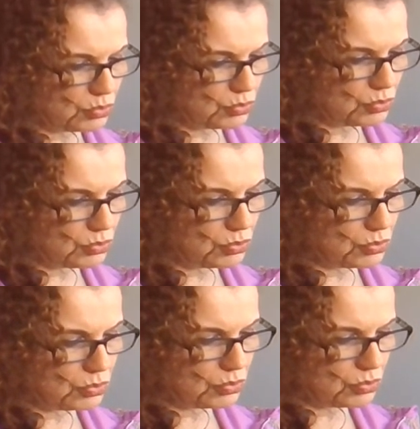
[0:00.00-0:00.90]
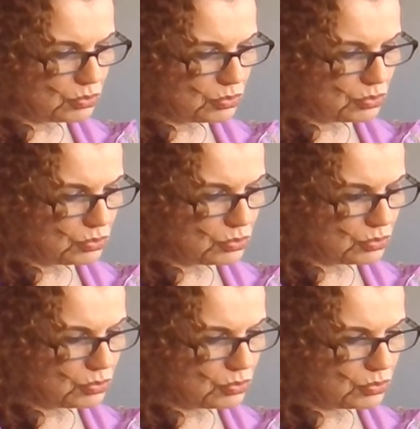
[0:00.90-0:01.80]

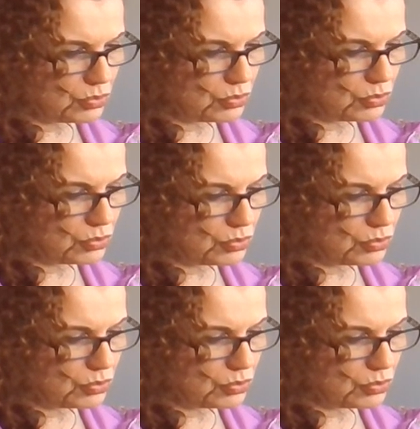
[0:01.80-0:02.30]
[no speech]